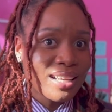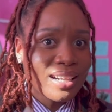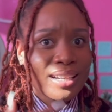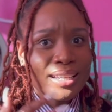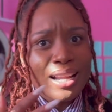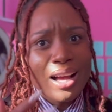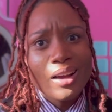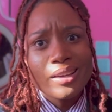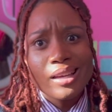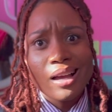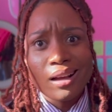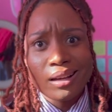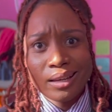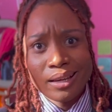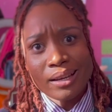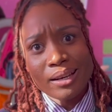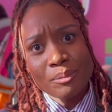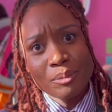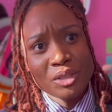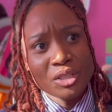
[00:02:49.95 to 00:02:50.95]
and now y'all get
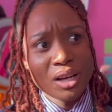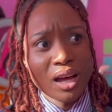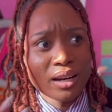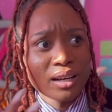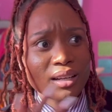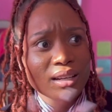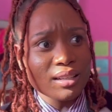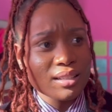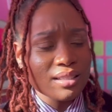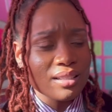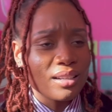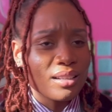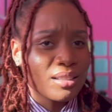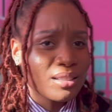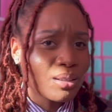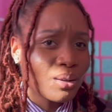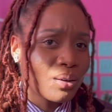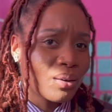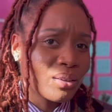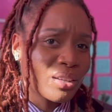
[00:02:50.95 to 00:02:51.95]
it, but y'all not listening
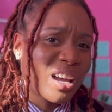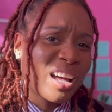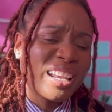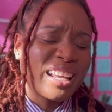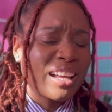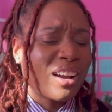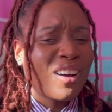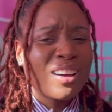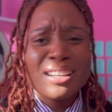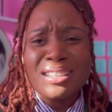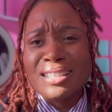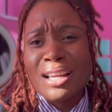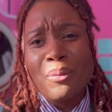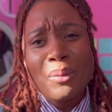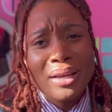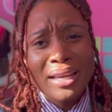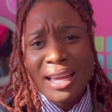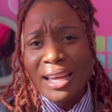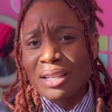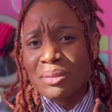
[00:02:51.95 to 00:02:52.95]
to, y'all didn't understand what
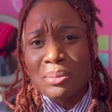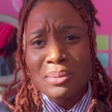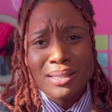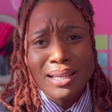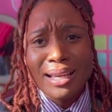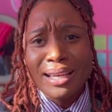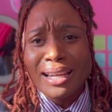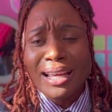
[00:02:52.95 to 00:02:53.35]
Candiace was saying.